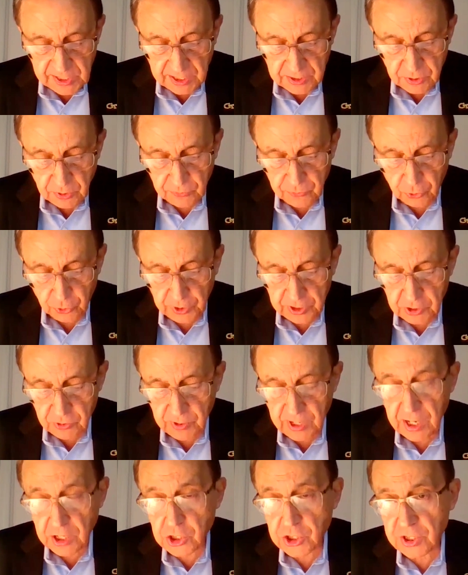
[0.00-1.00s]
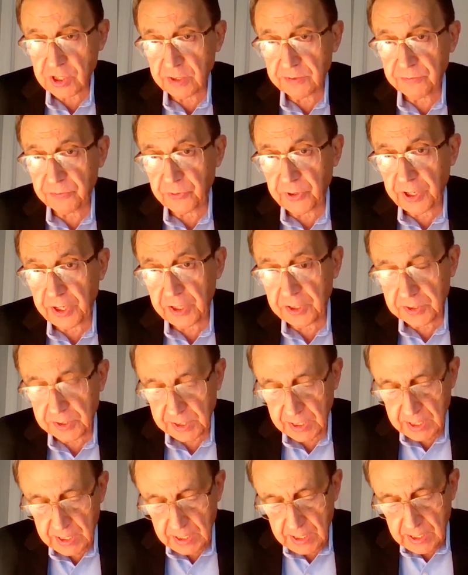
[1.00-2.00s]
Center for International
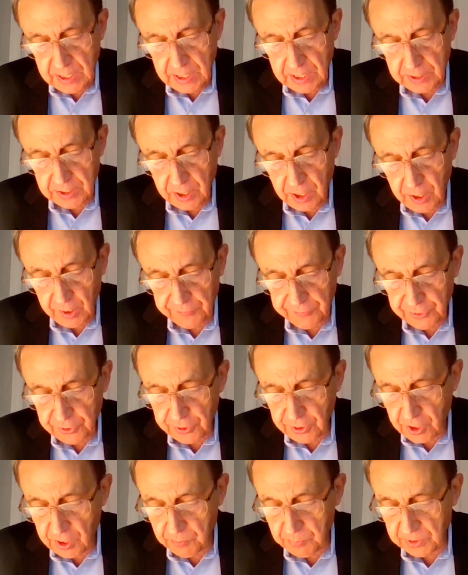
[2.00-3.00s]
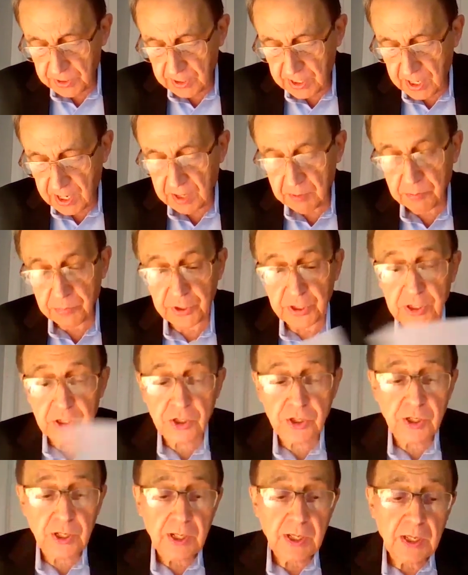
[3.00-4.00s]
Affairs at Harvard up in
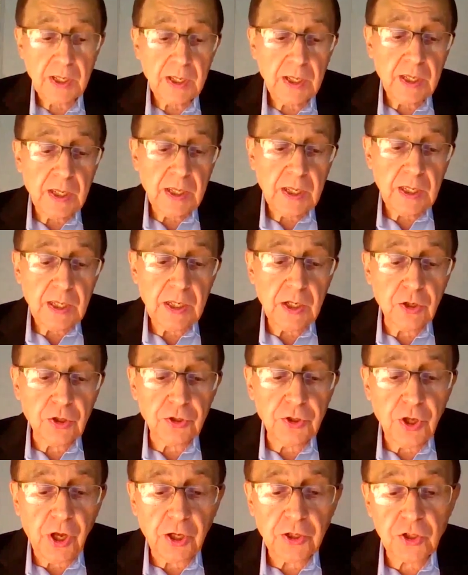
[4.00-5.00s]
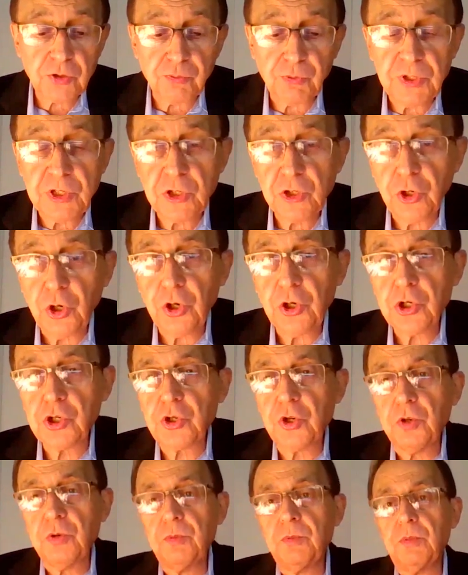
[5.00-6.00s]
Cambridge. He conducts
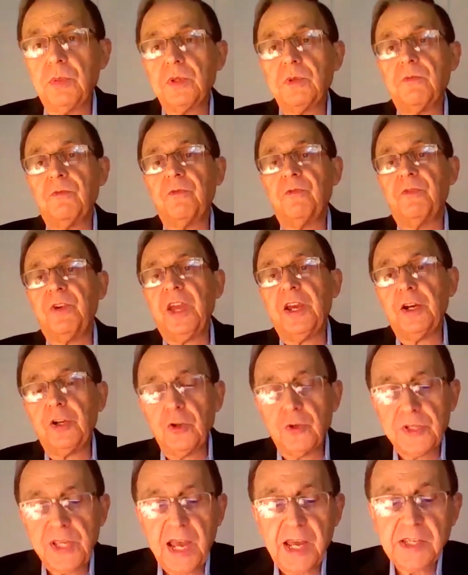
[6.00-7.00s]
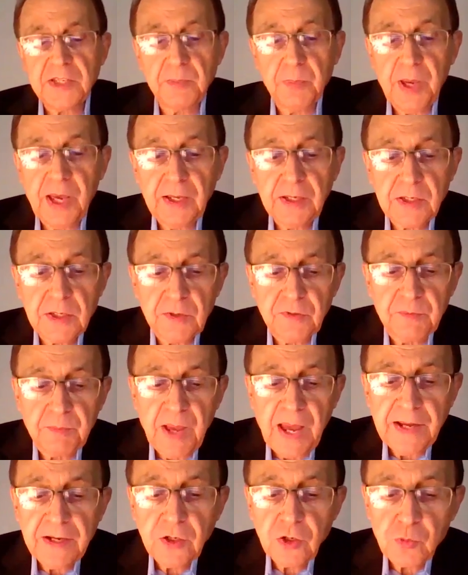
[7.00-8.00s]
research on various aspects
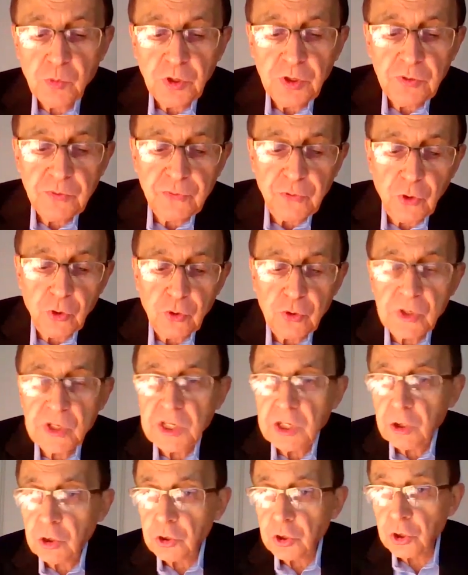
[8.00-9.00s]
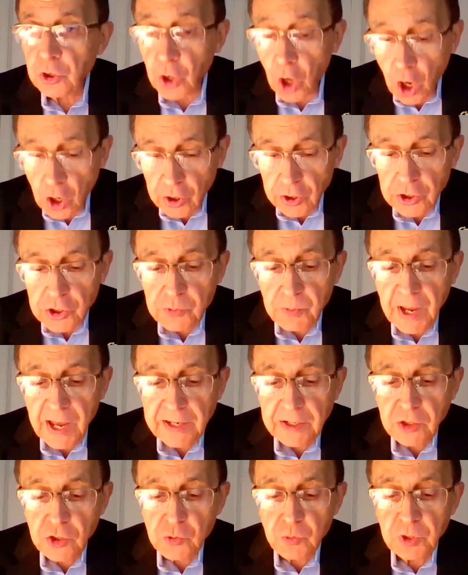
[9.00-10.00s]
of management, focusing on knowledge
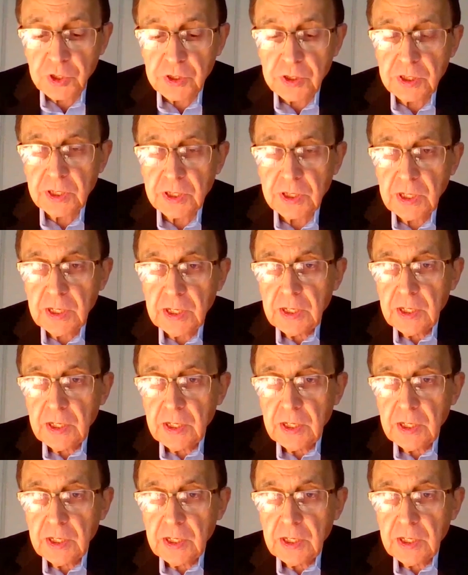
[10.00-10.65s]
management,